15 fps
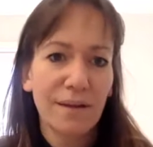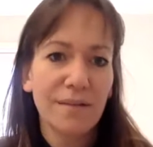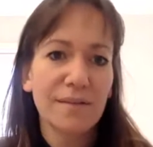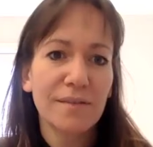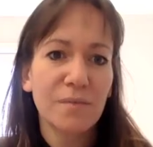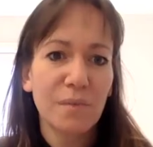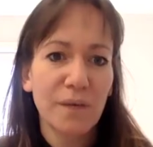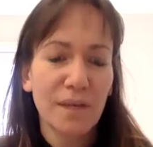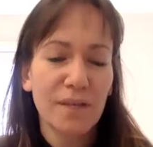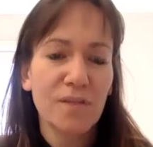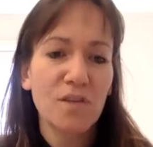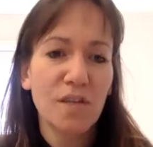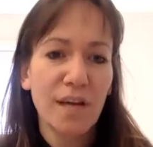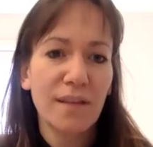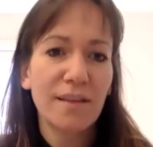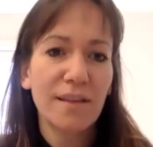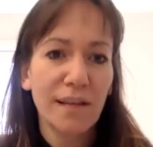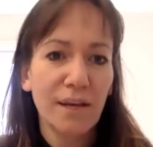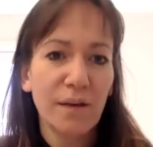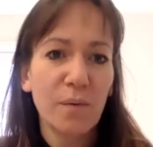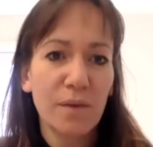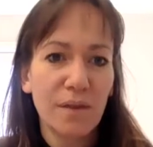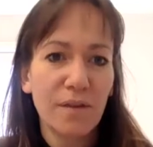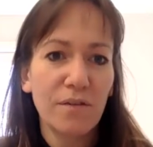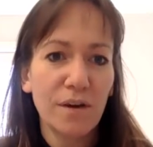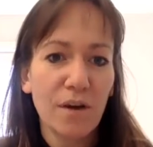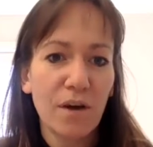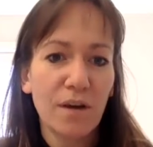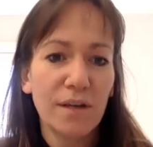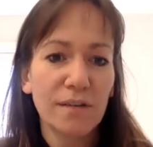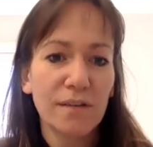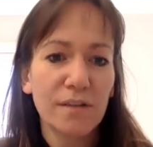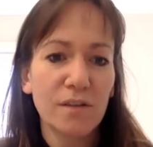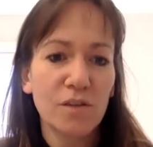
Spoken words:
us and we can share the link with the recordings,